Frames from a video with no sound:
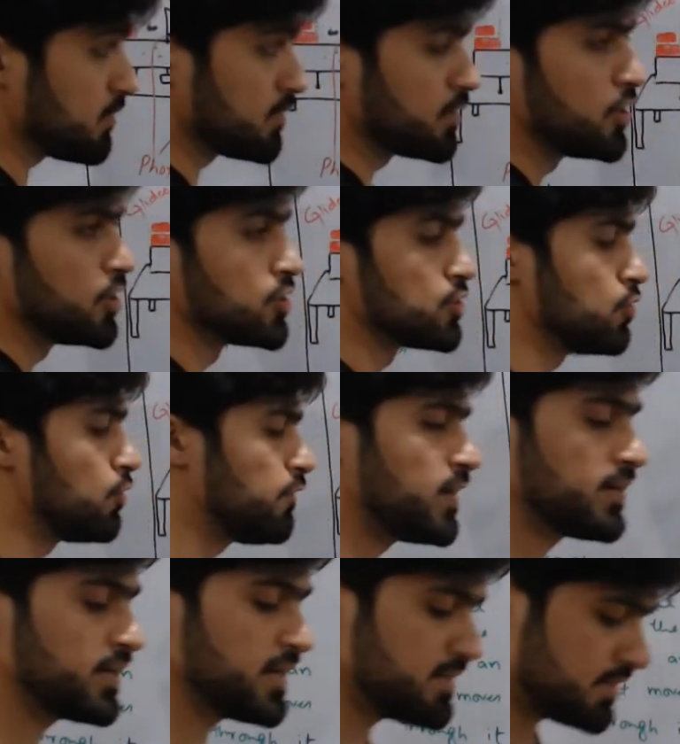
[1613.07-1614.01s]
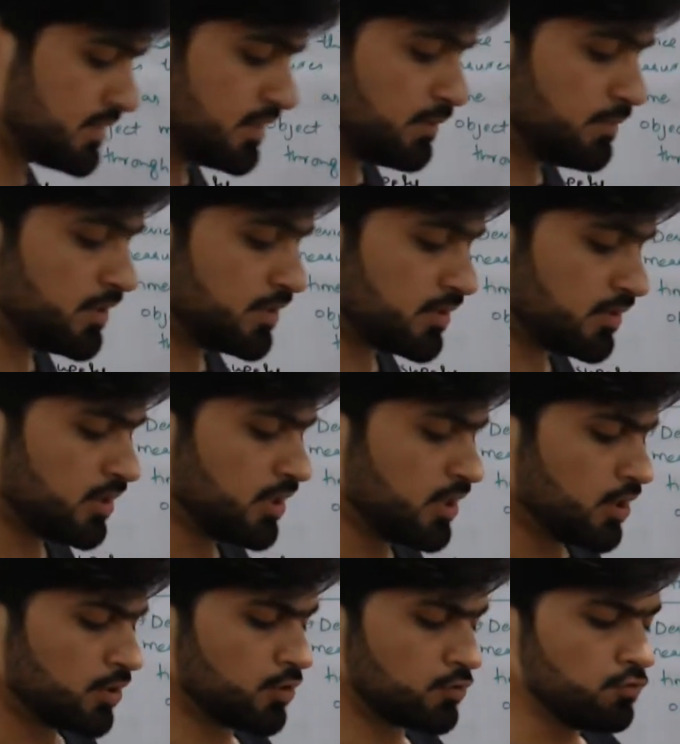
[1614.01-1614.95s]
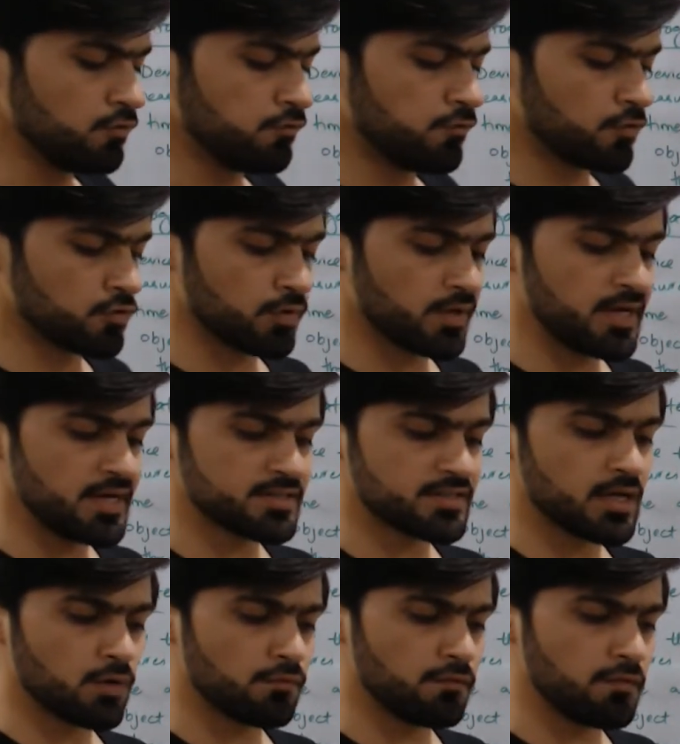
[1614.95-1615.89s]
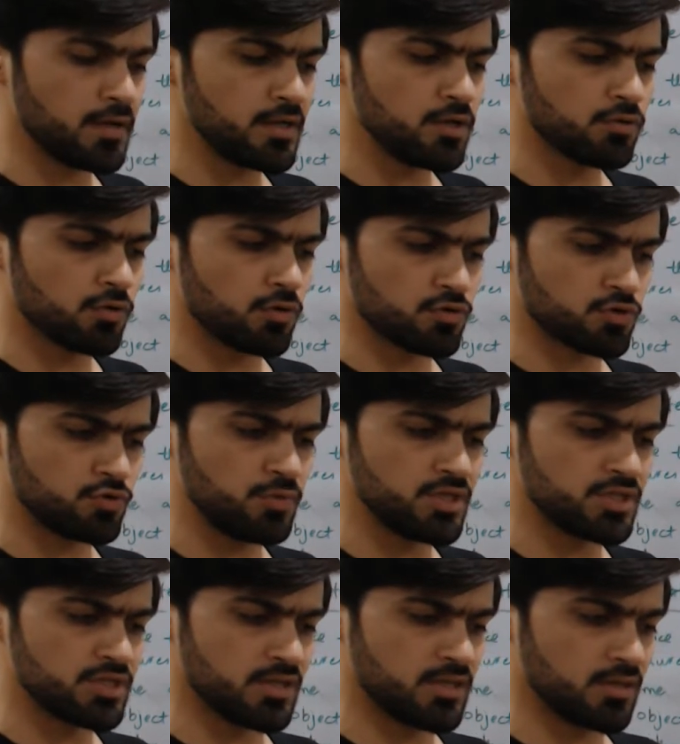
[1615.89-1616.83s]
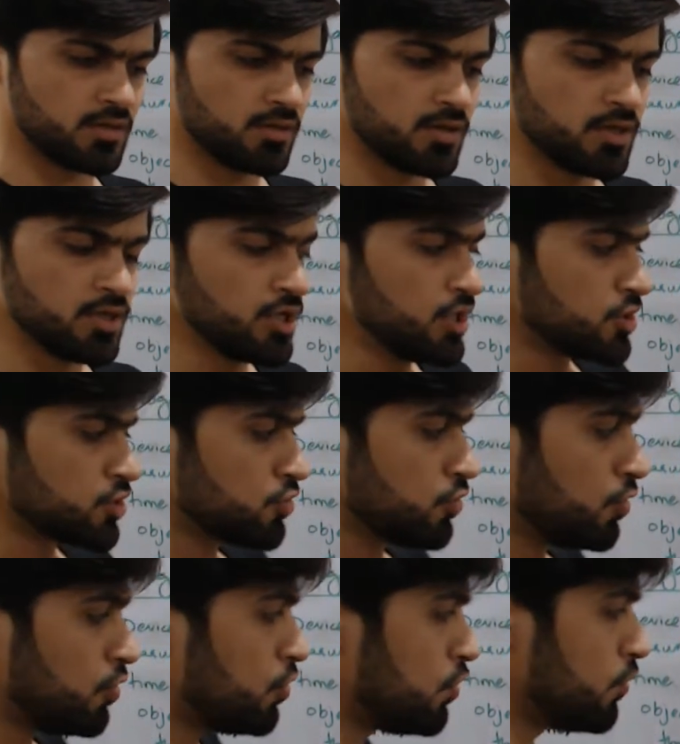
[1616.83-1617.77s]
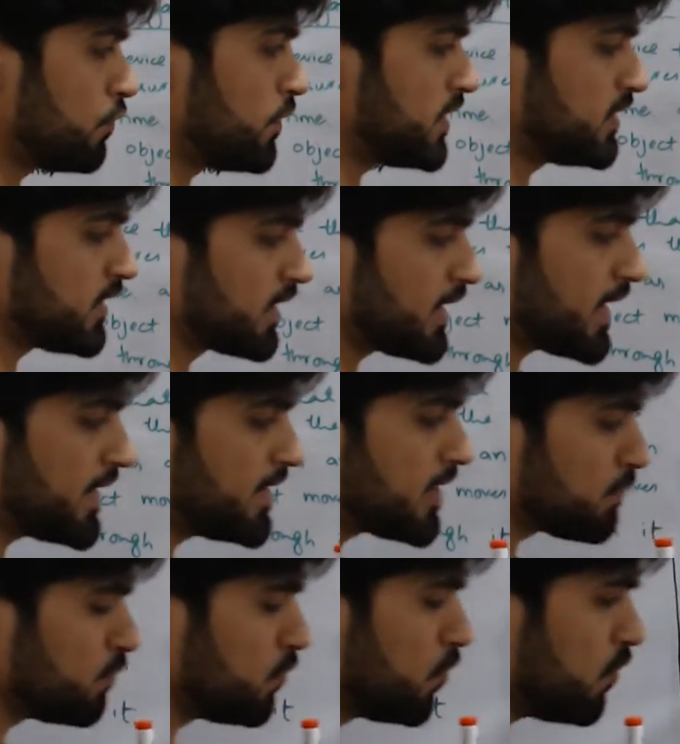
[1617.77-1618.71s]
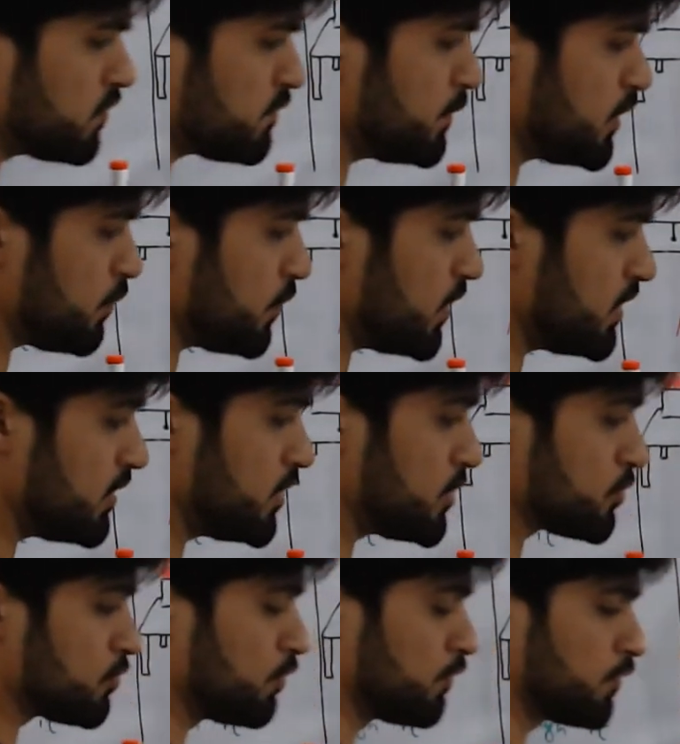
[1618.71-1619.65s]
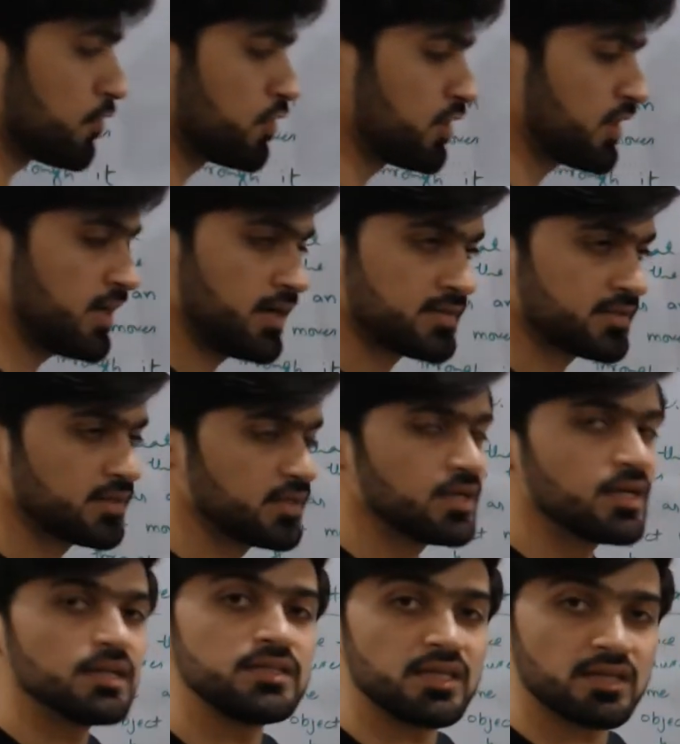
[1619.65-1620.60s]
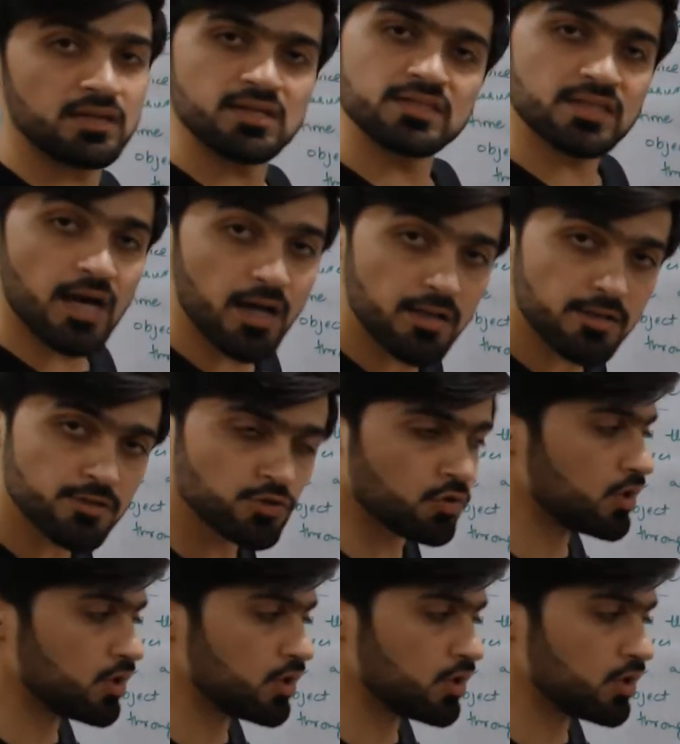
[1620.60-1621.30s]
So for 10 centimeter, the two photo gates are very close to each other. So when the glider moves between these two photo gates, there is also a